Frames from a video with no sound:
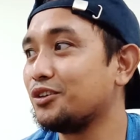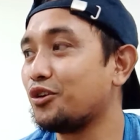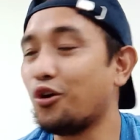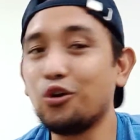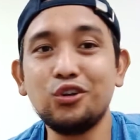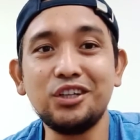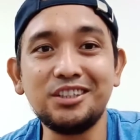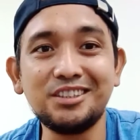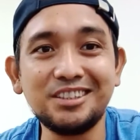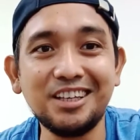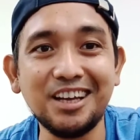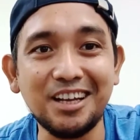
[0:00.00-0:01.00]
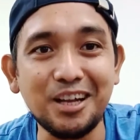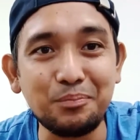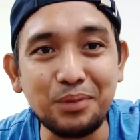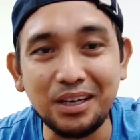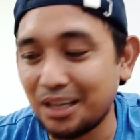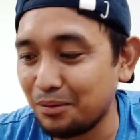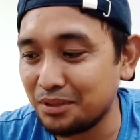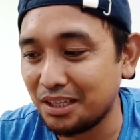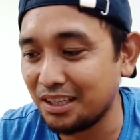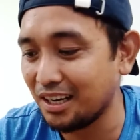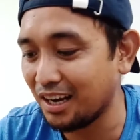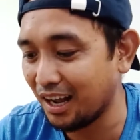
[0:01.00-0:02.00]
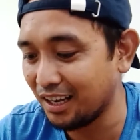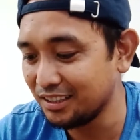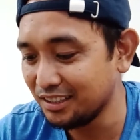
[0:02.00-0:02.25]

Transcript: colonies, napakadami na nila,